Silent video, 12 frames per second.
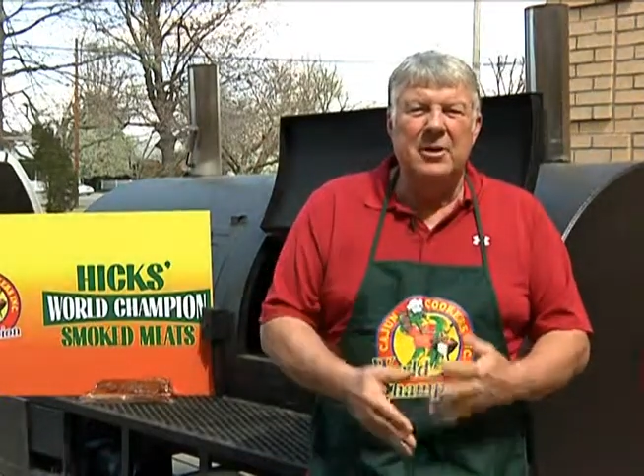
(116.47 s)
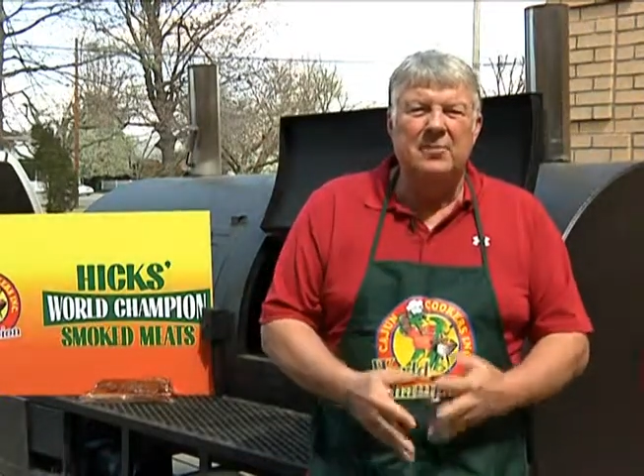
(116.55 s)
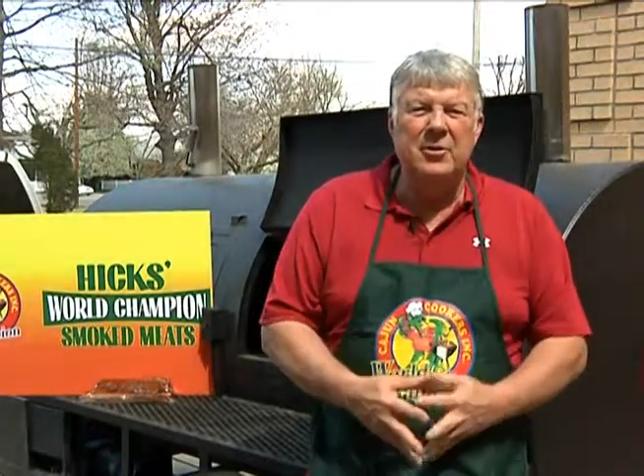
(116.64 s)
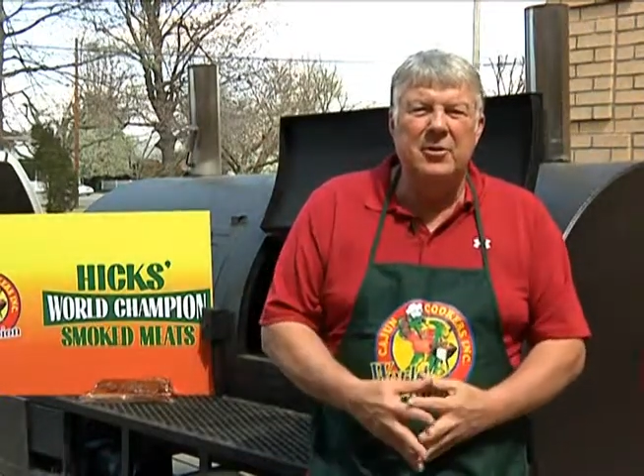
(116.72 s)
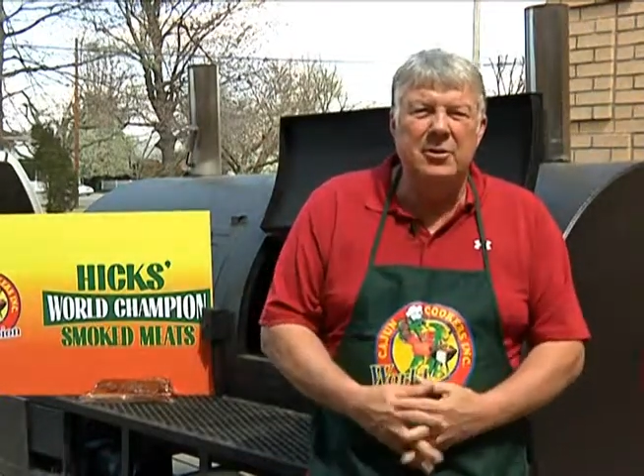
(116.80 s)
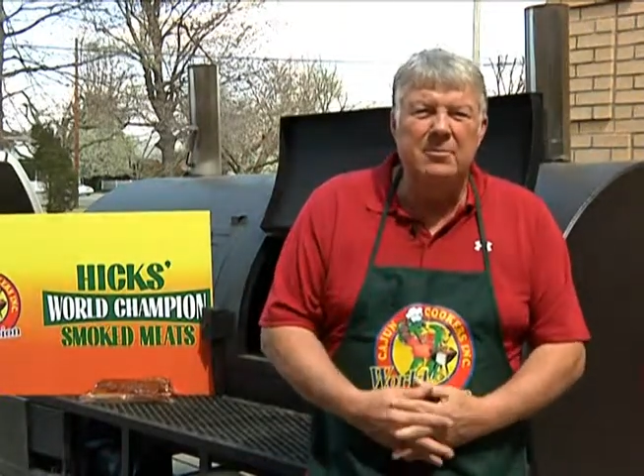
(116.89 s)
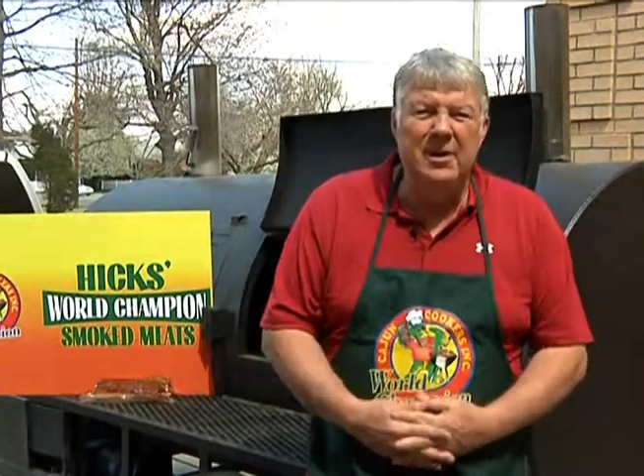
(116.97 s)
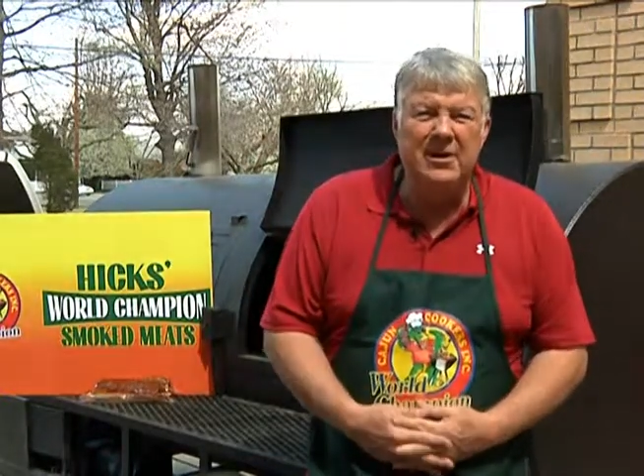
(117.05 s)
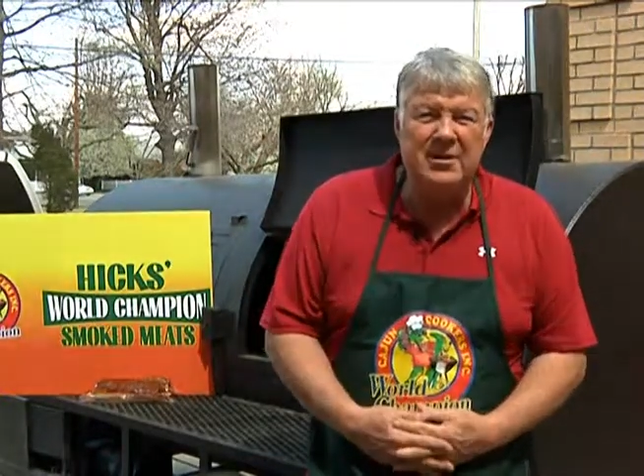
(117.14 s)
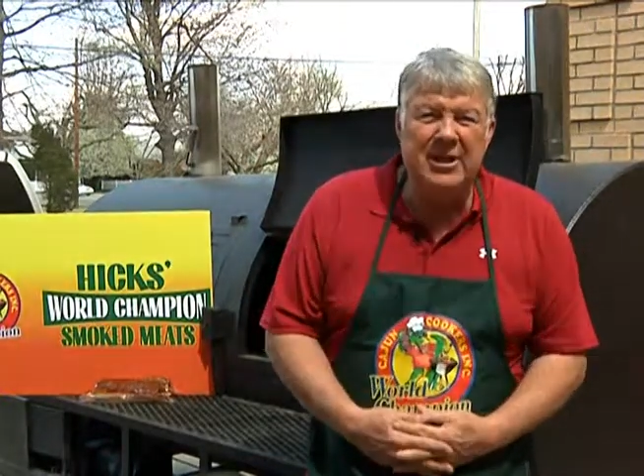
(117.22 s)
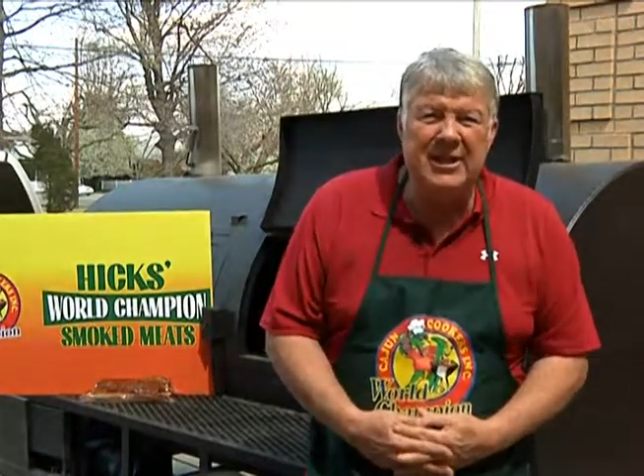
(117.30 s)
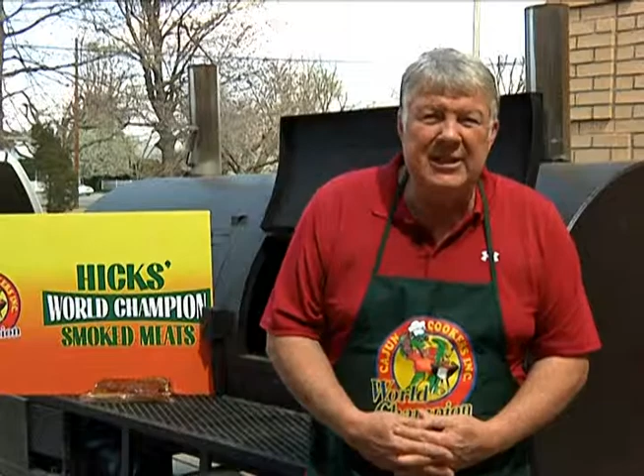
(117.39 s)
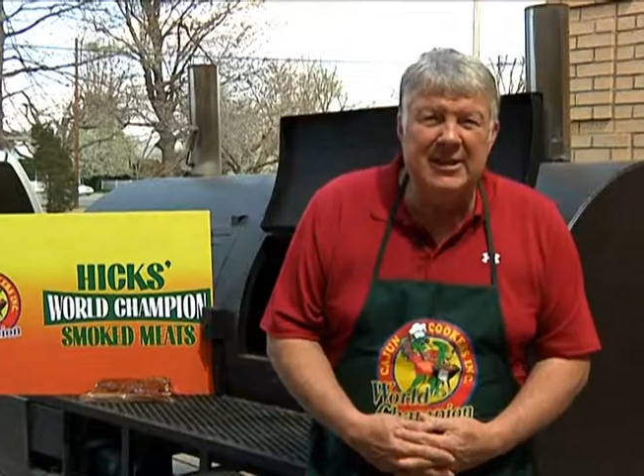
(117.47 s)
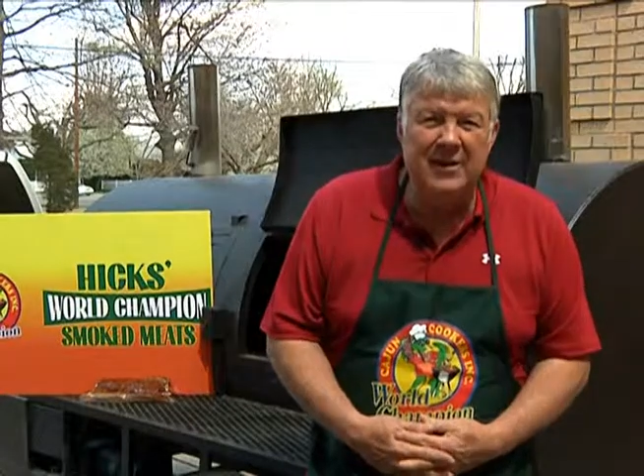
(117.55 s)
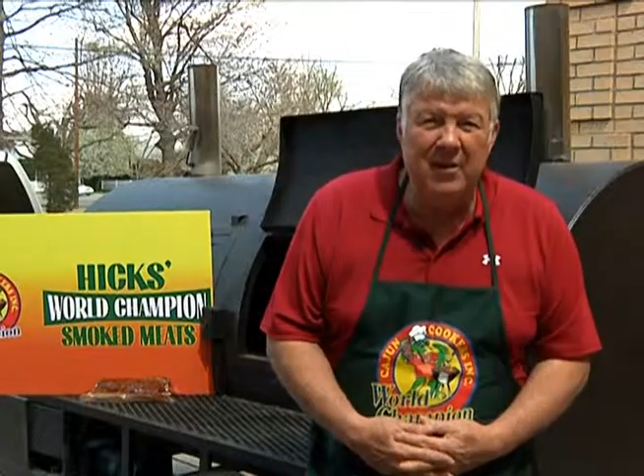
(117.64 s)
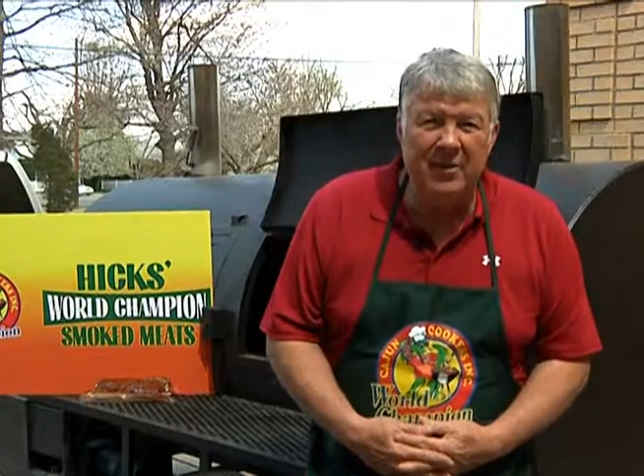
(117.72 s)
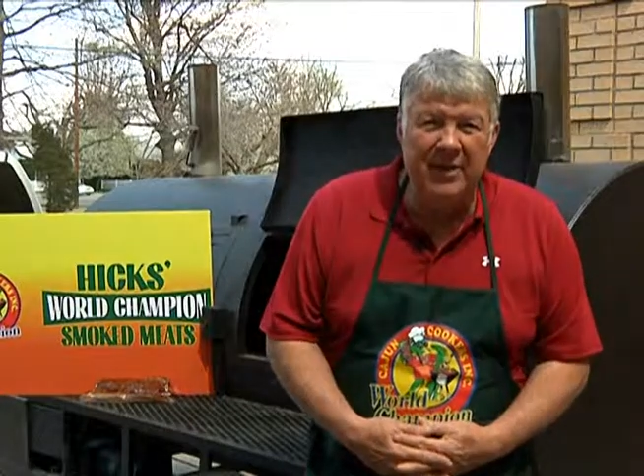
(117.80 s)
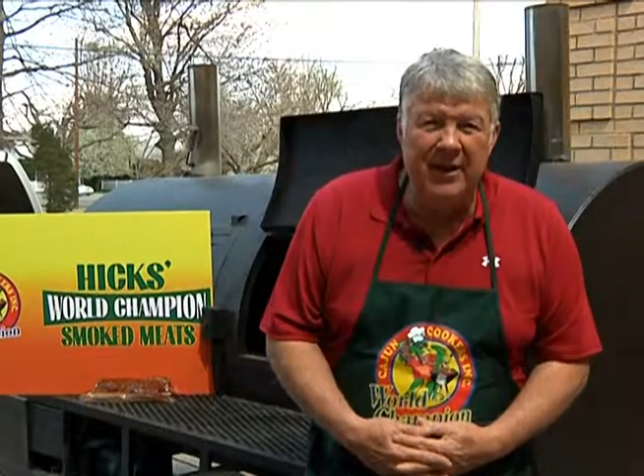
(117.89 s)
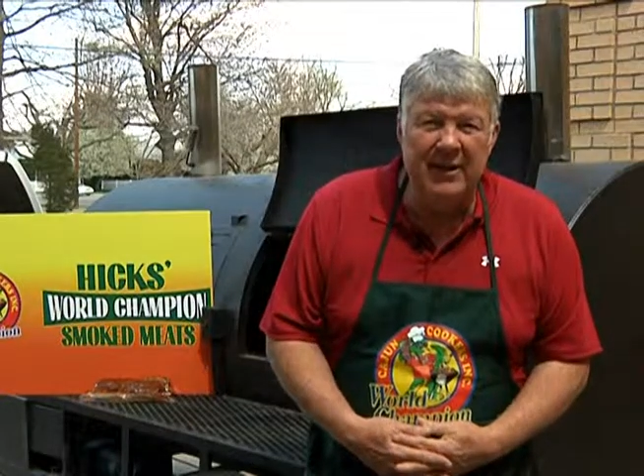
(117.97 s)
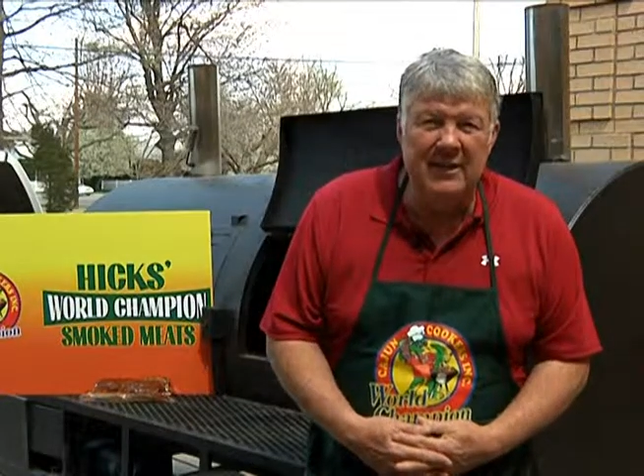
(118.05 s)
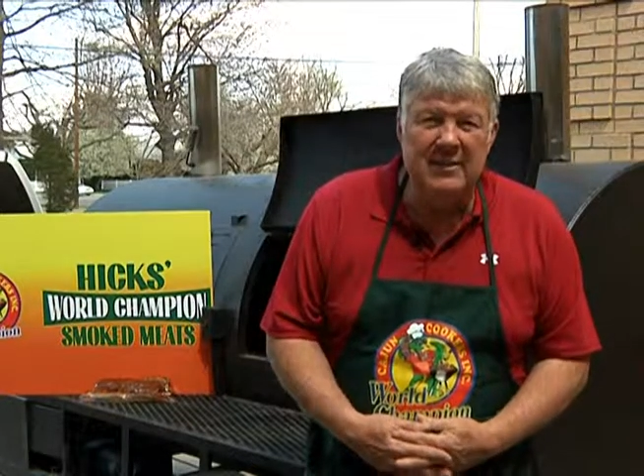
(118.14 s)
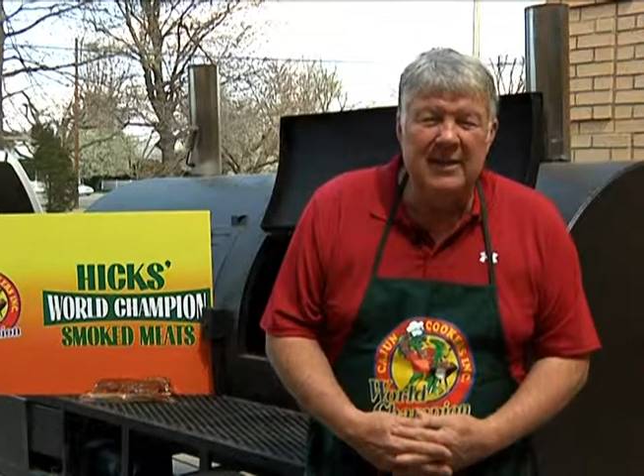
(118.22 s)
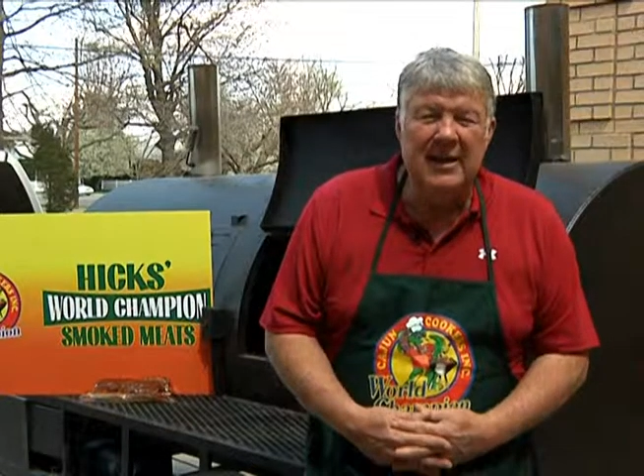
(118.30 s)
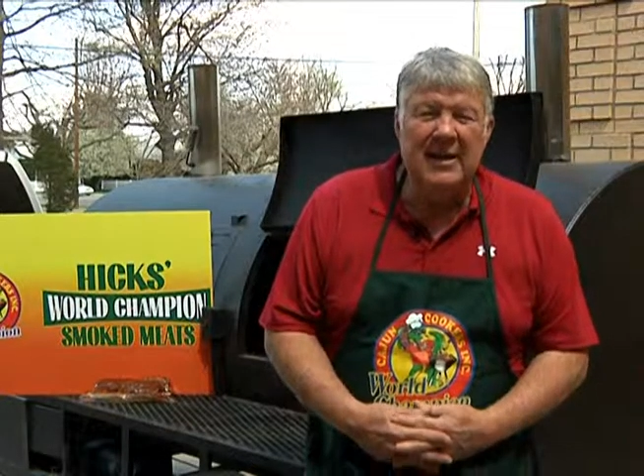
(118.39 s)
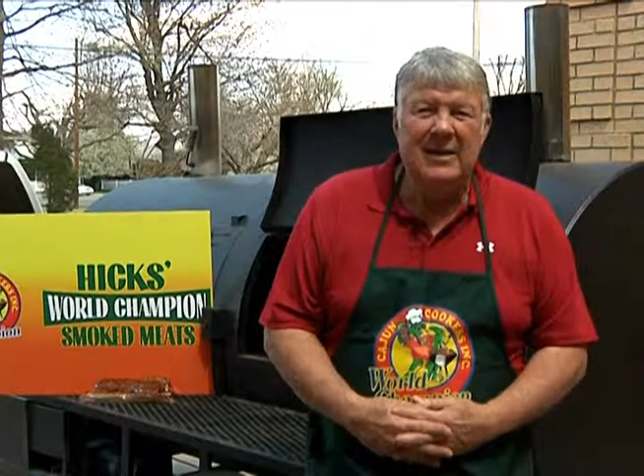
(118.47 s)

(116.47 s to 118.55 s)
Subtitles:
a little too much seasoning on things.